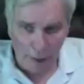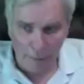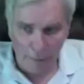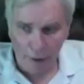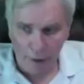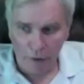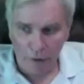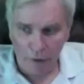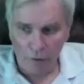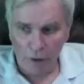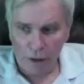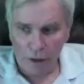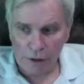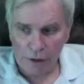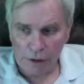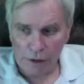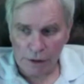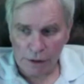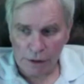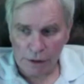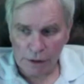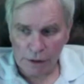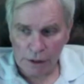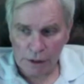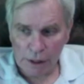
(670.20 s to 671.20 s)

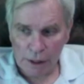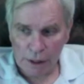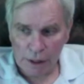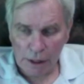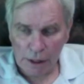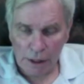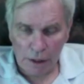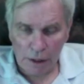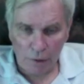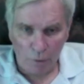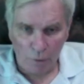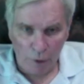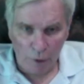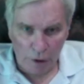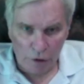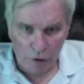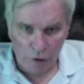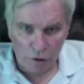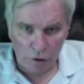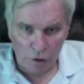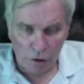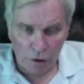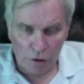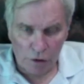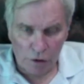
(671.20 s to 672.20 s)
crisis, and
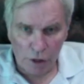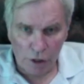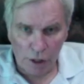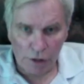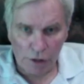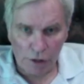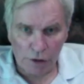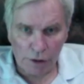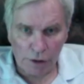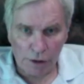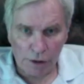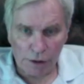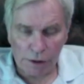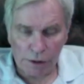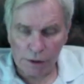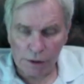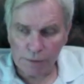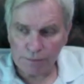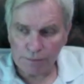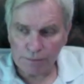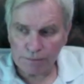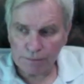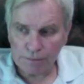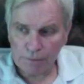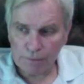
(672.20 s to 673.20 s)
racial
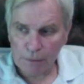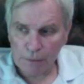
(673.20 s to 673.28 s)
injustice,